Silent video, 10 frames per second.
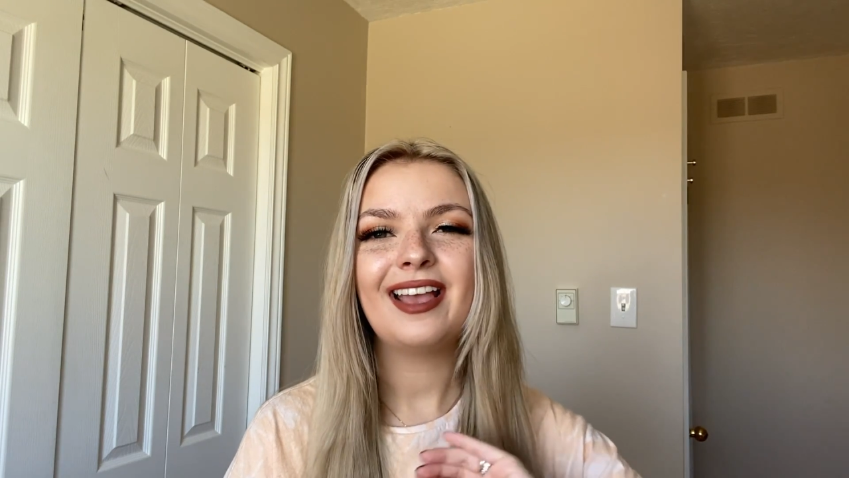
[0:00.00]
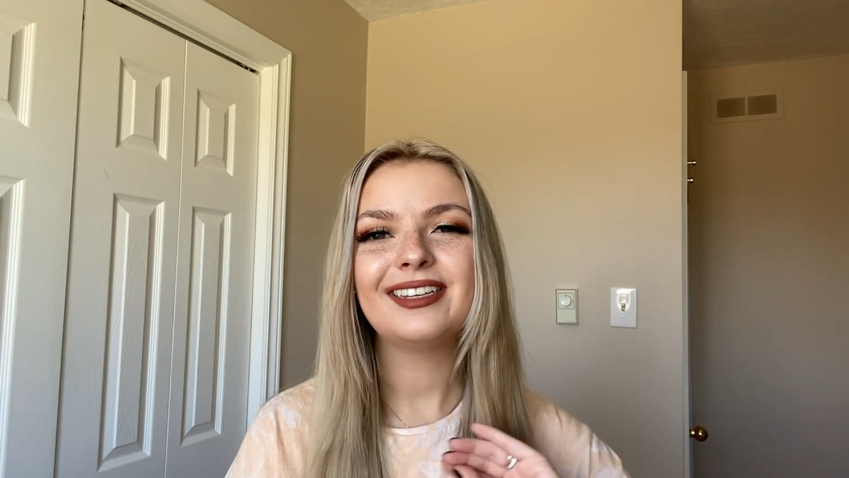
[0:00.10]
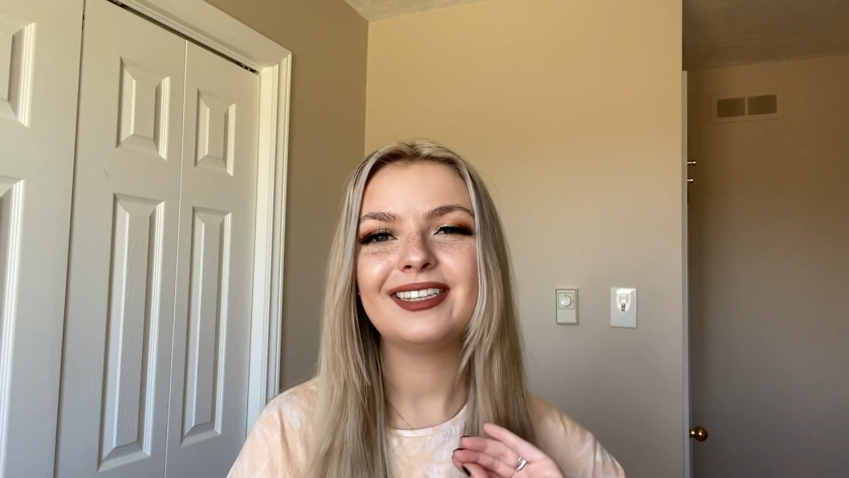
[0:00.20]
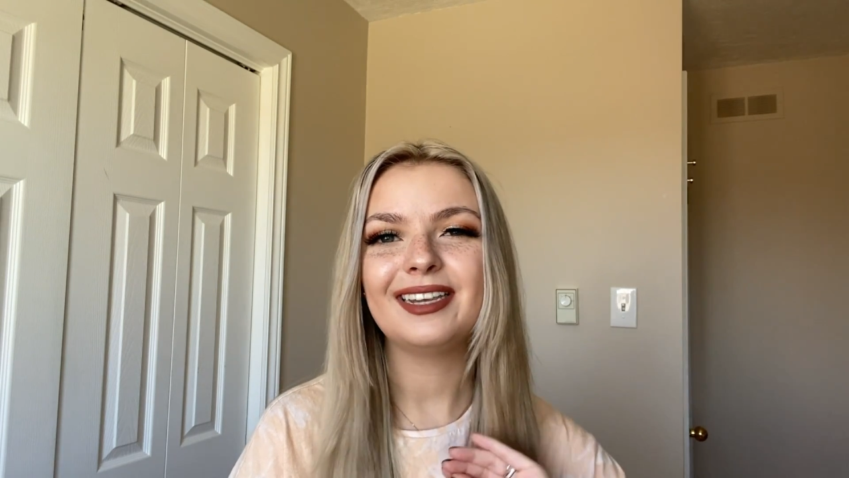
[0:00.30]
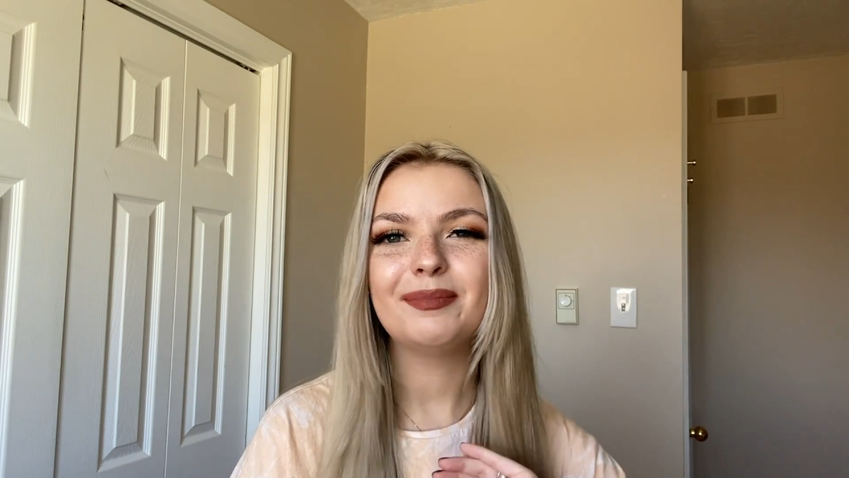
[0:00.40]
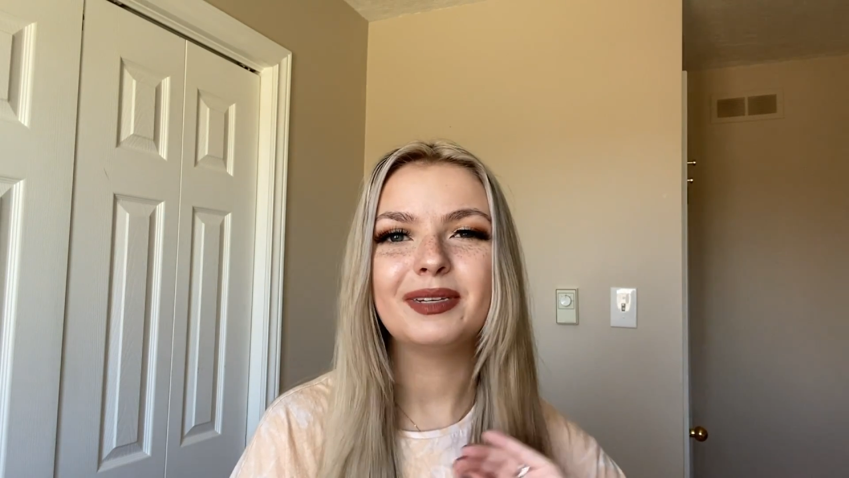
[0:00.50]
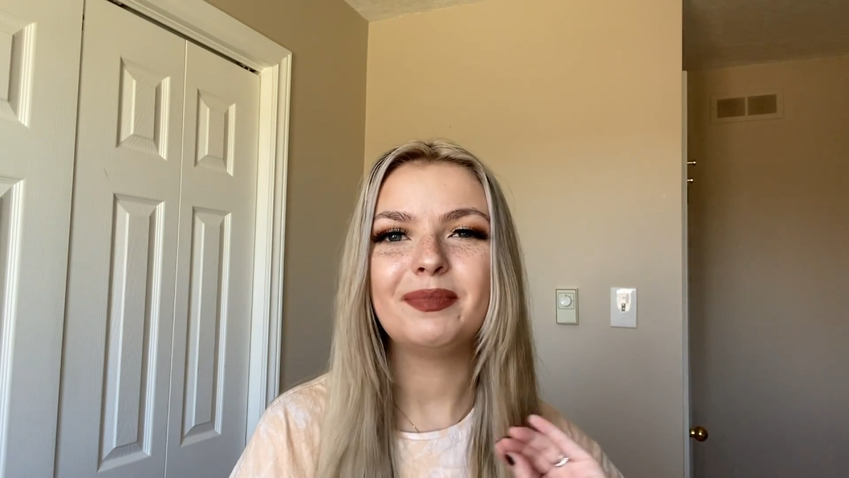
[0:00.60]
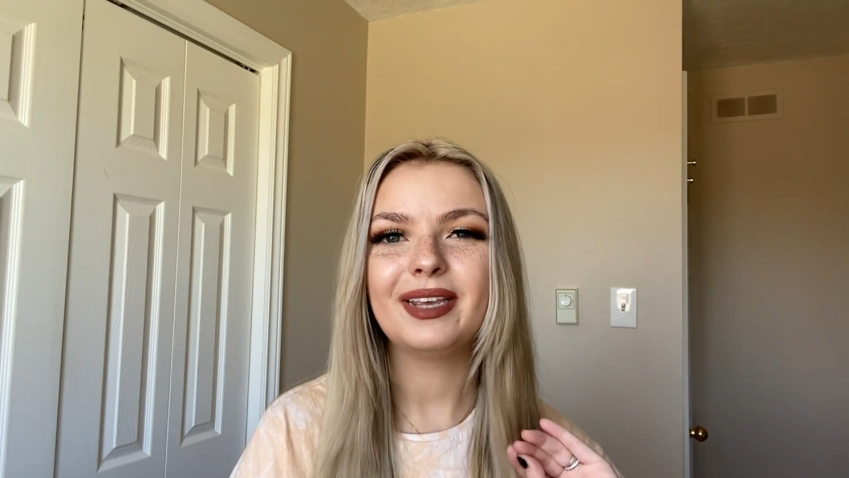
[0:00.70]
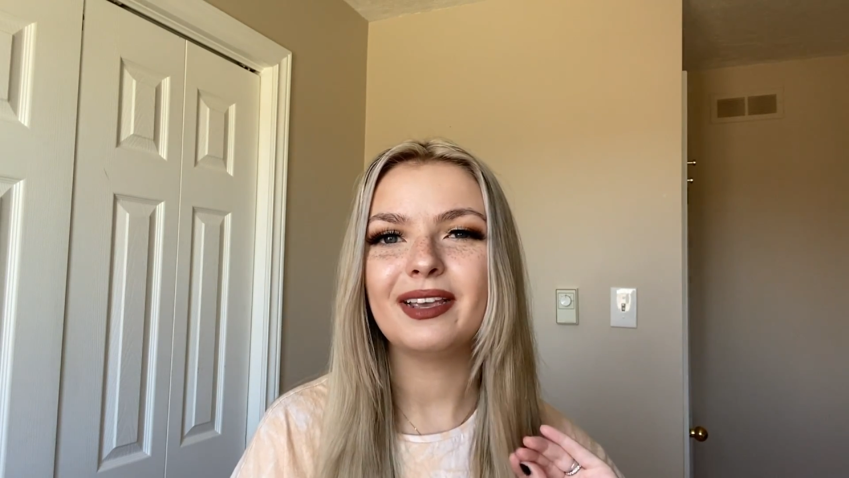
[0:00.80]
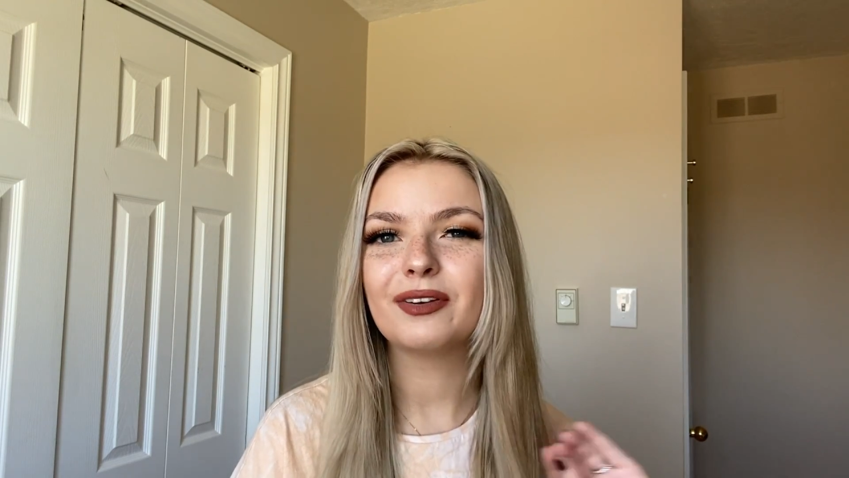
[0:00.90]
seemed to
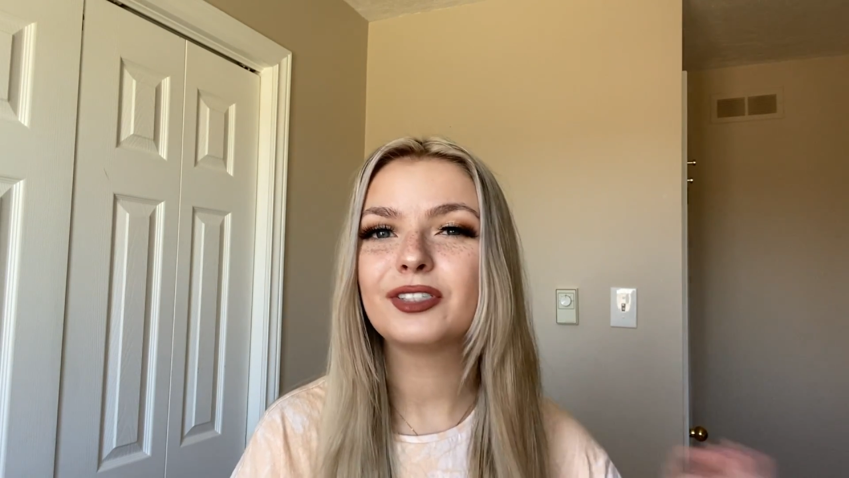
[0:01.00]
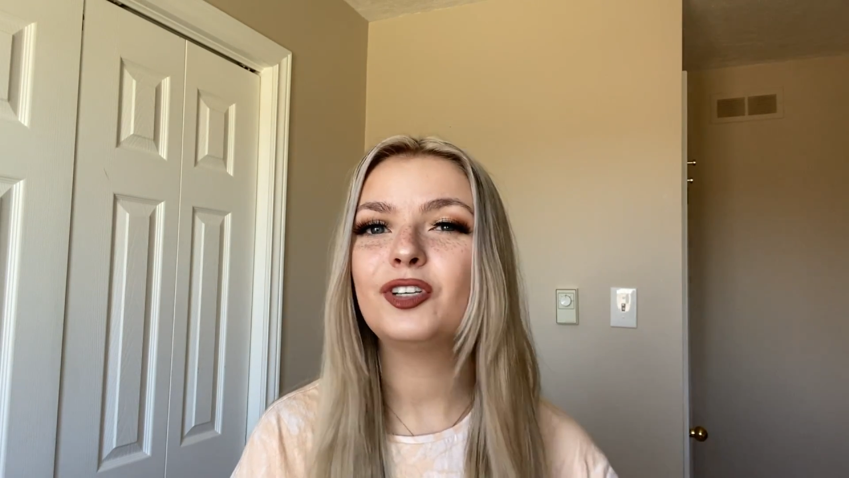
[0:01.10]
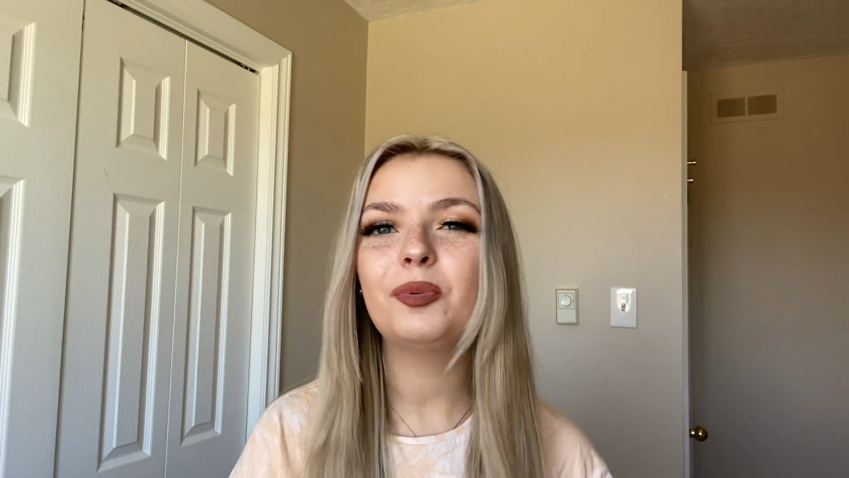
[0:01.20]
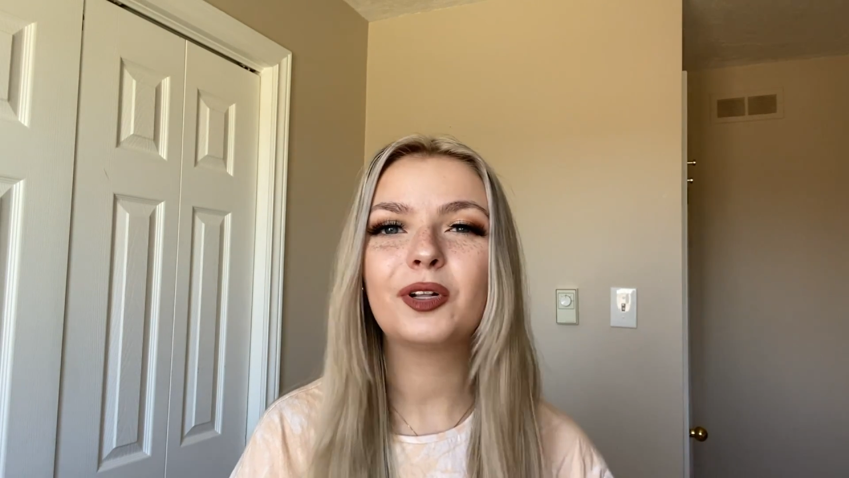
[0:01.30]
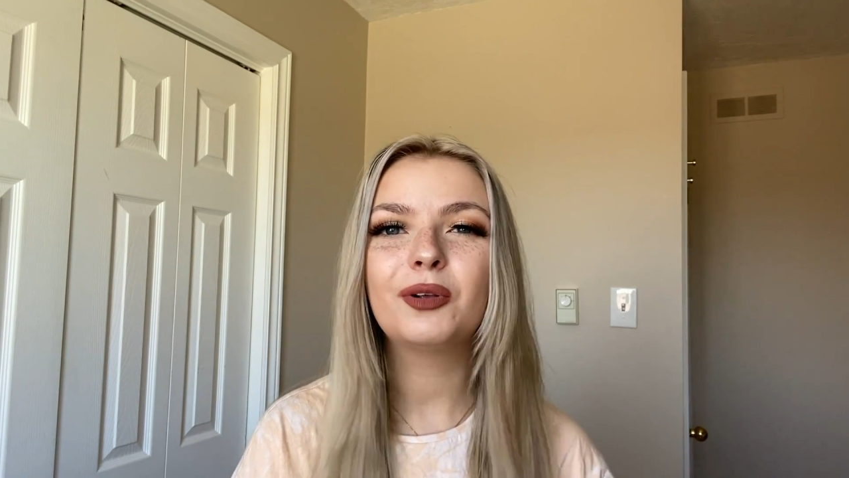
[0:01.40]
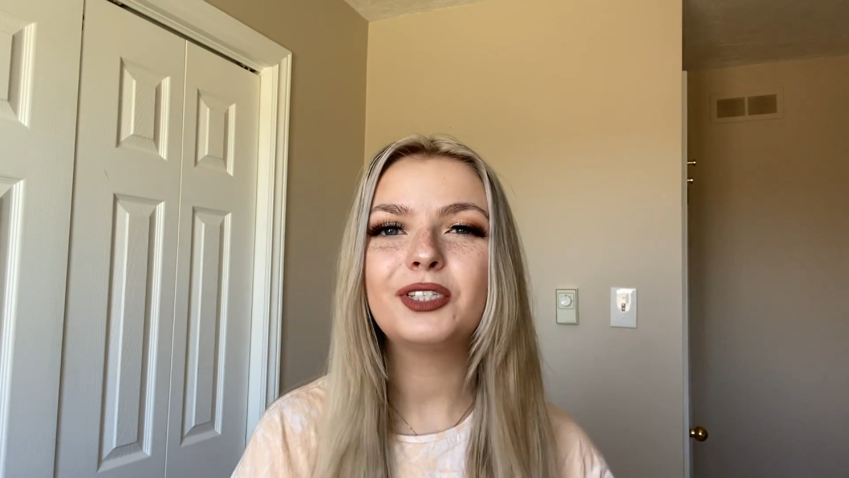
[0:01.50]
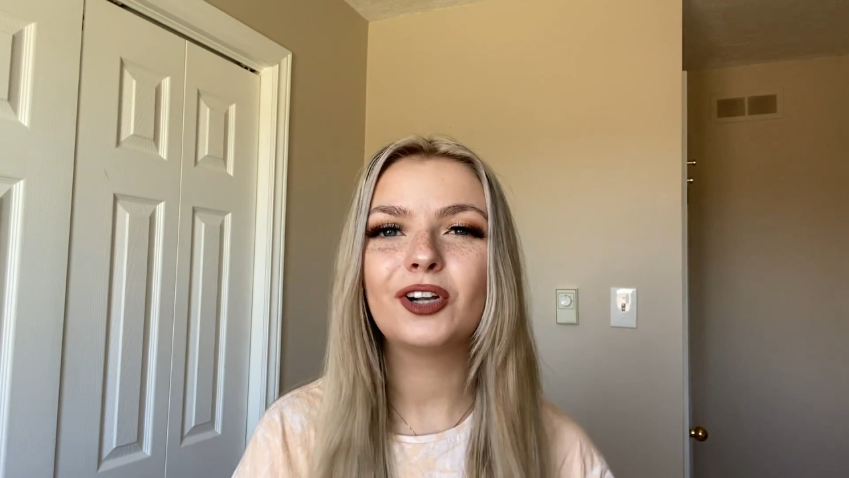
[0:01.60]
be super close